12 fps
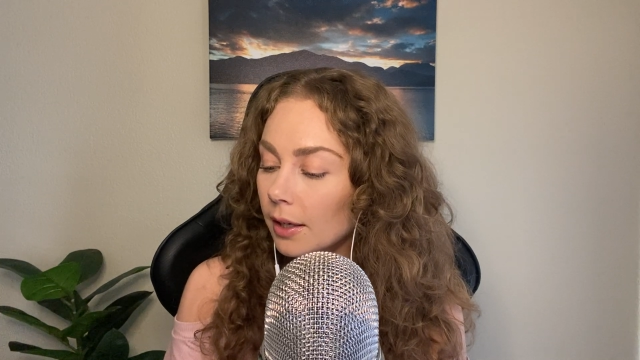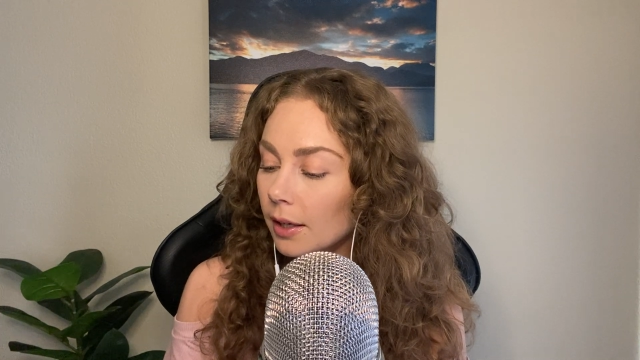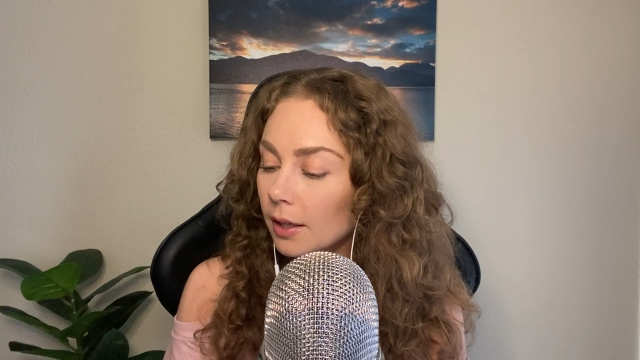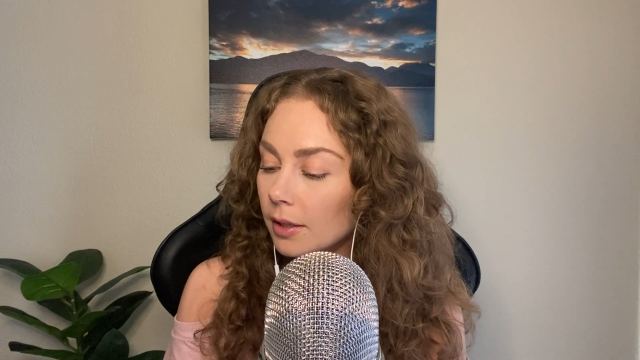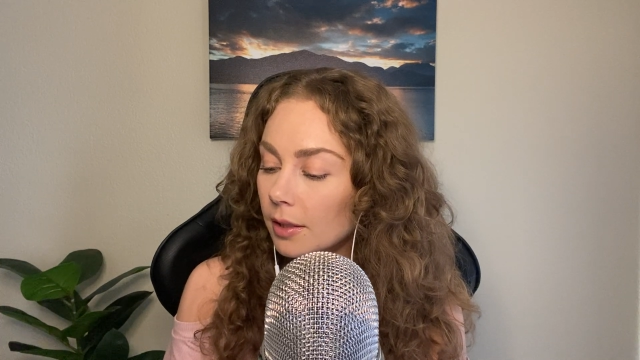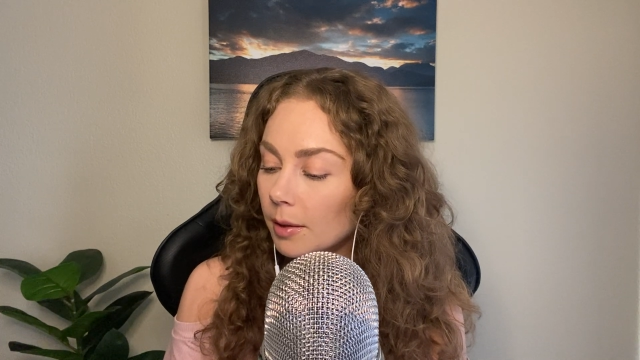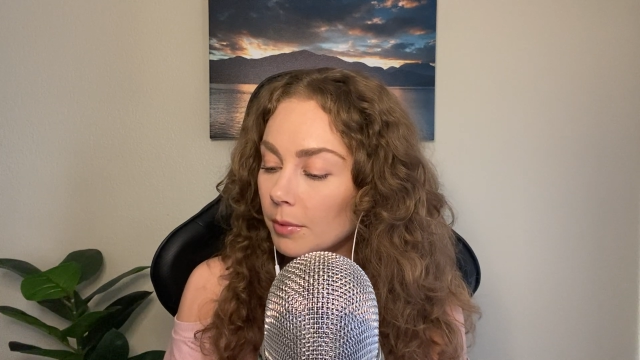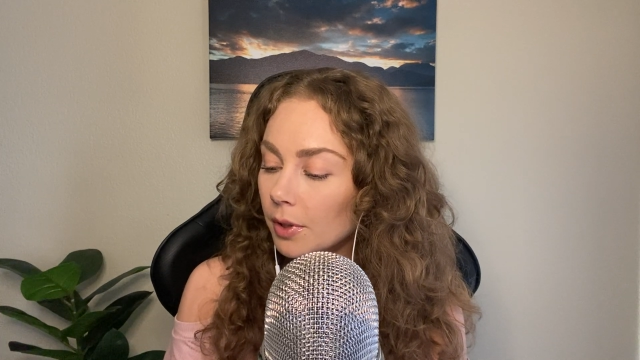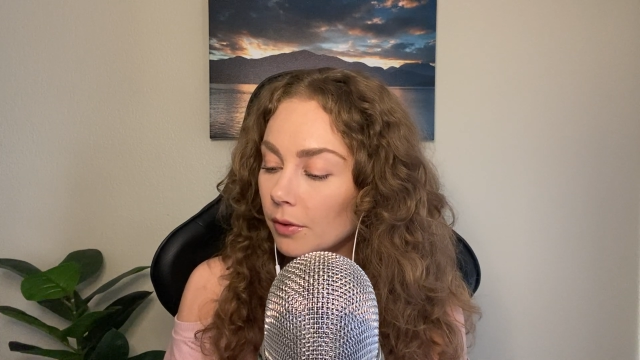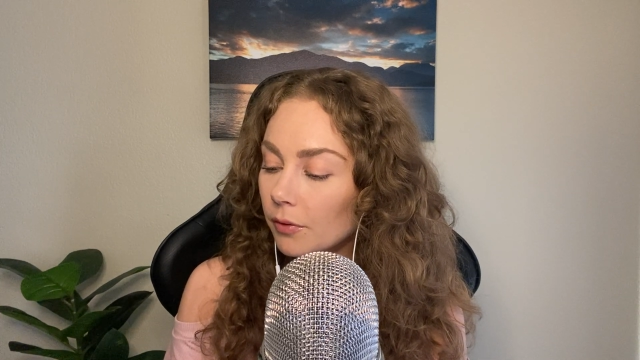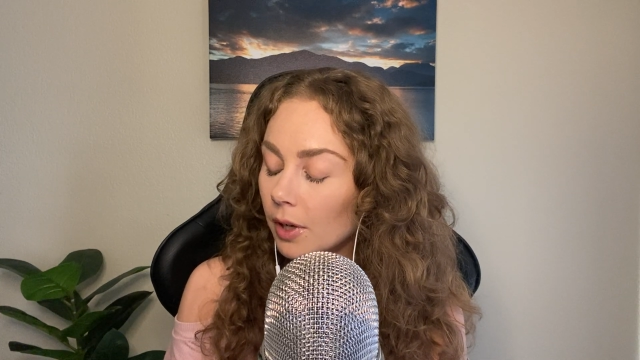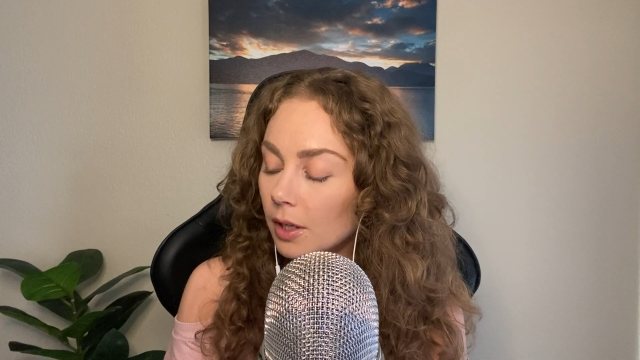He tipped
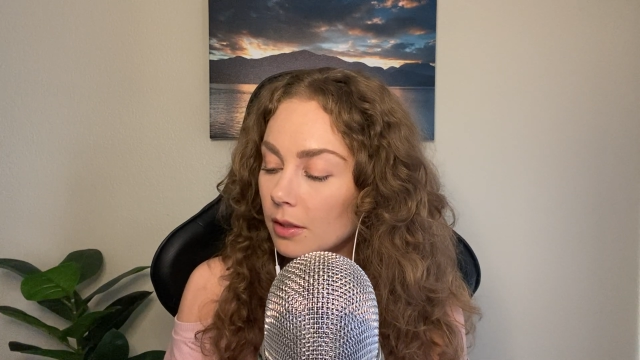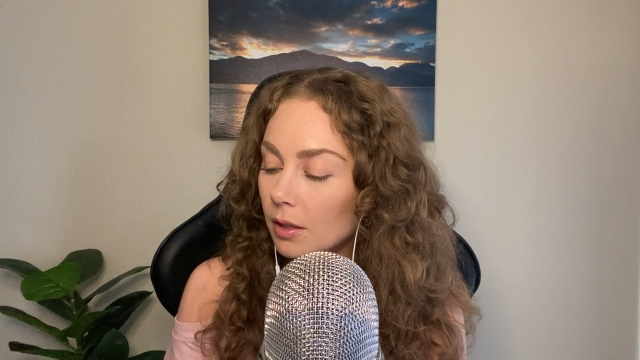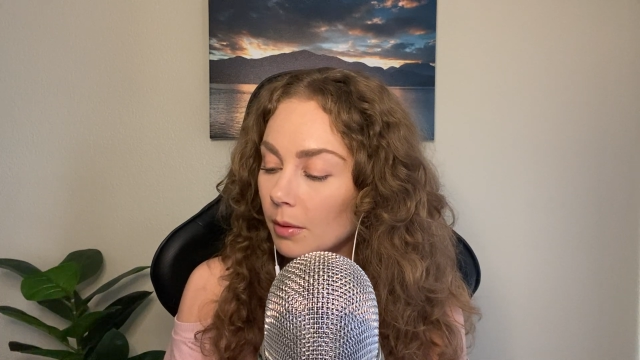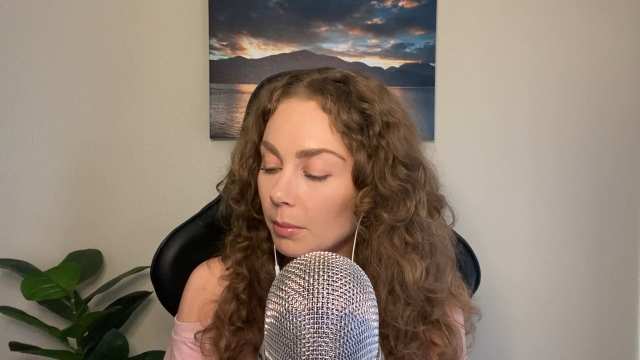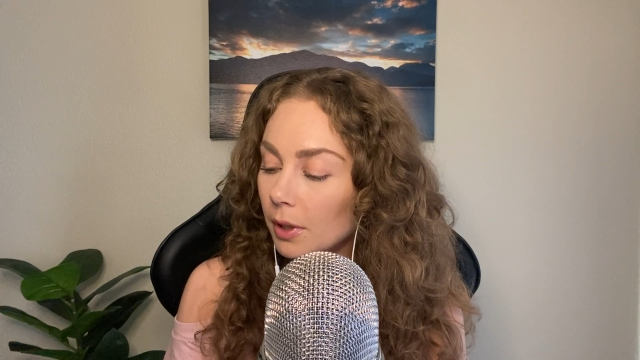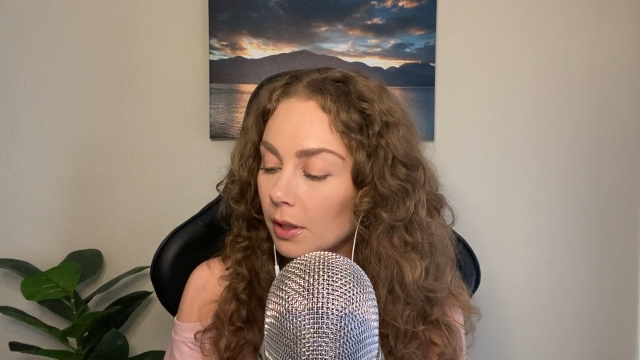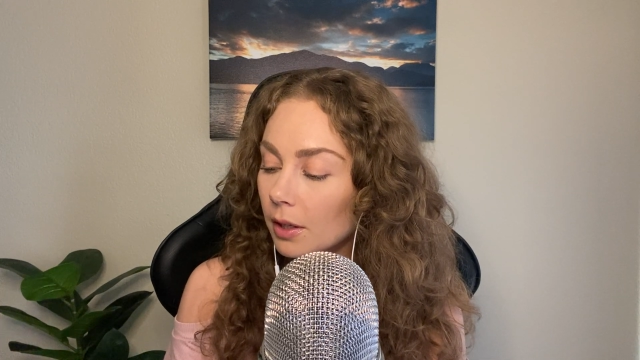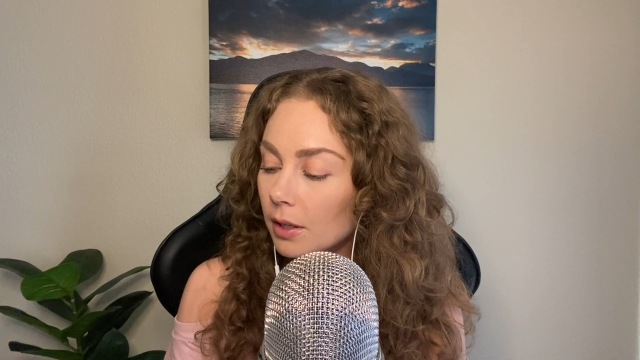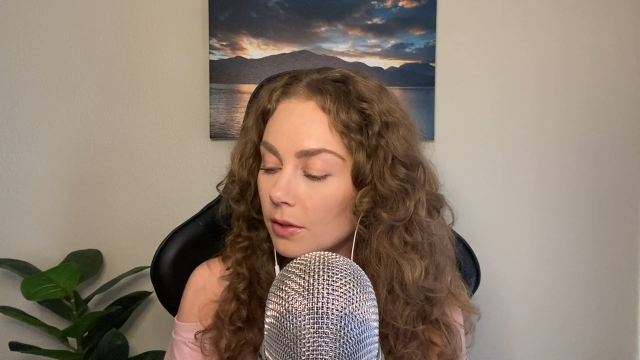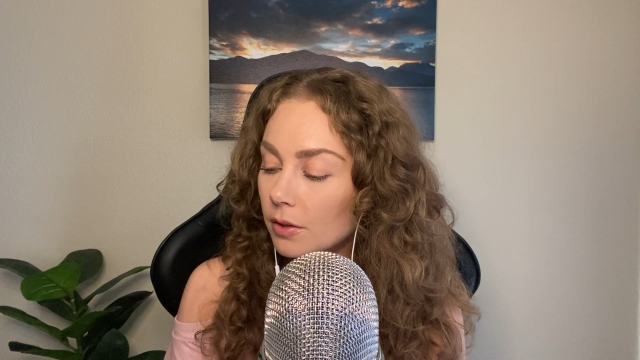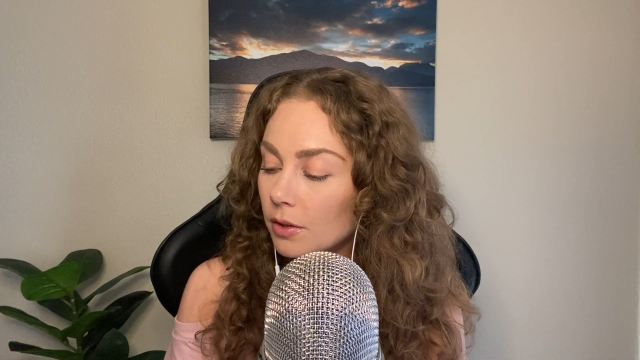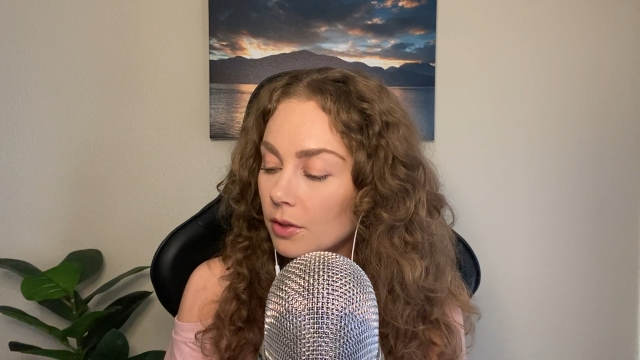her face up and
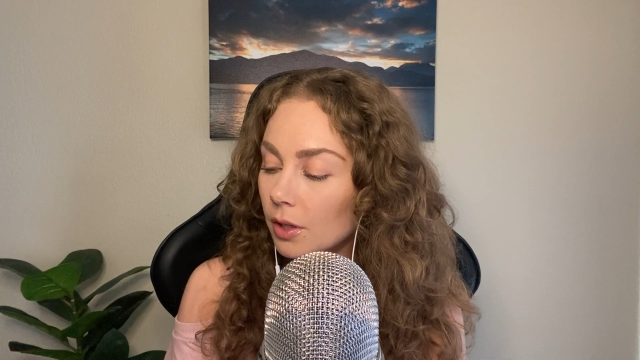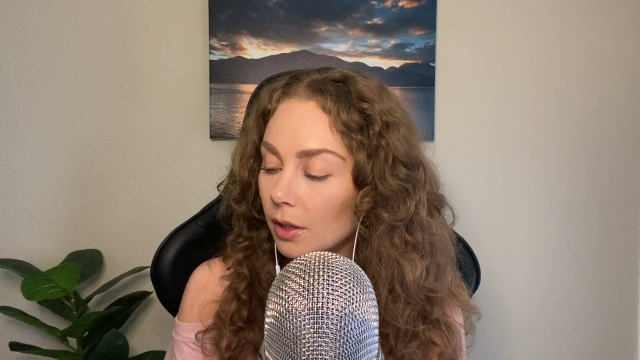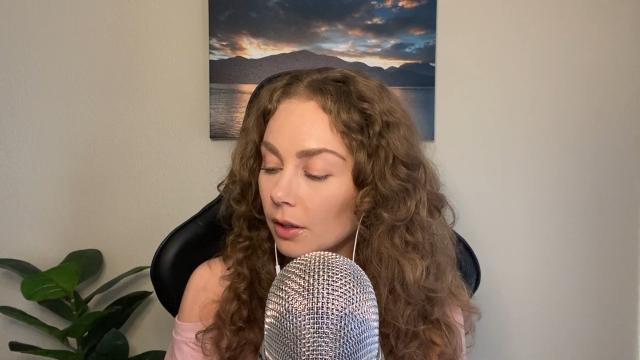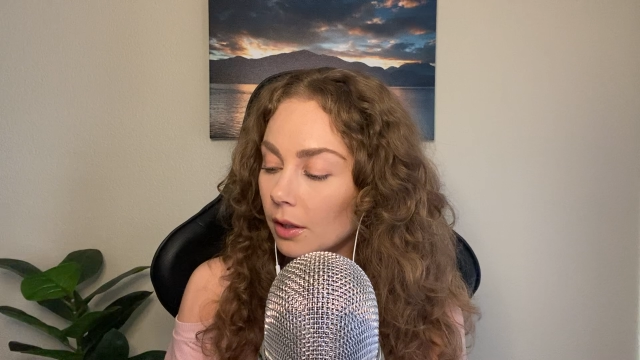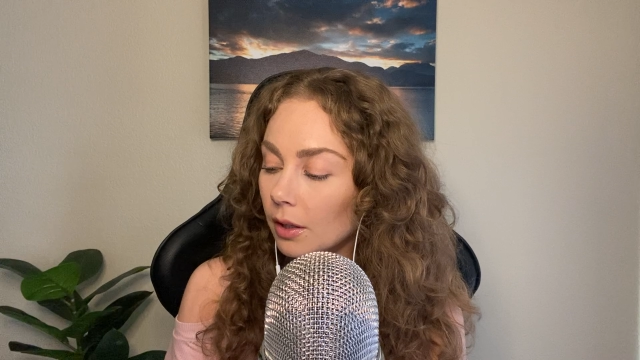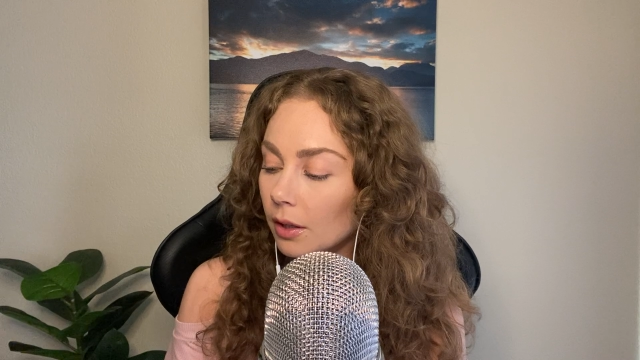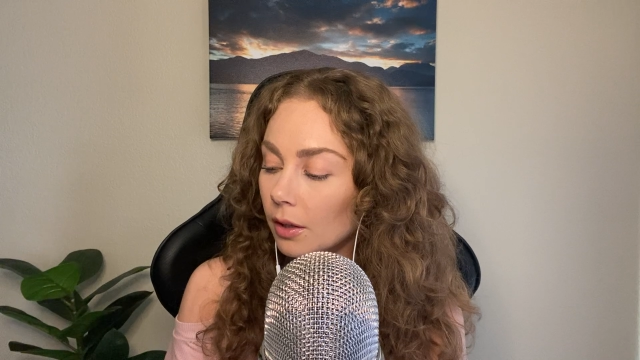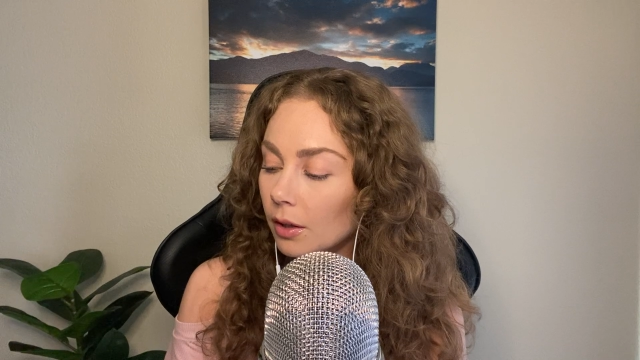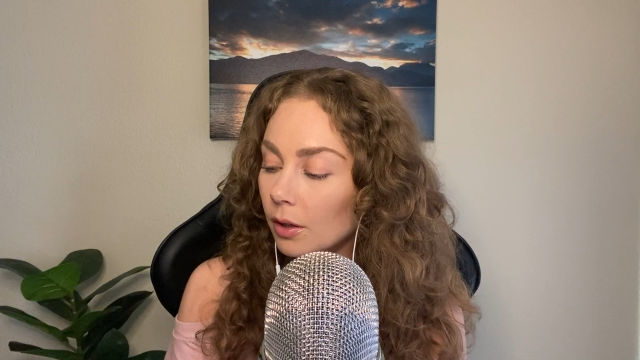kissed her gently.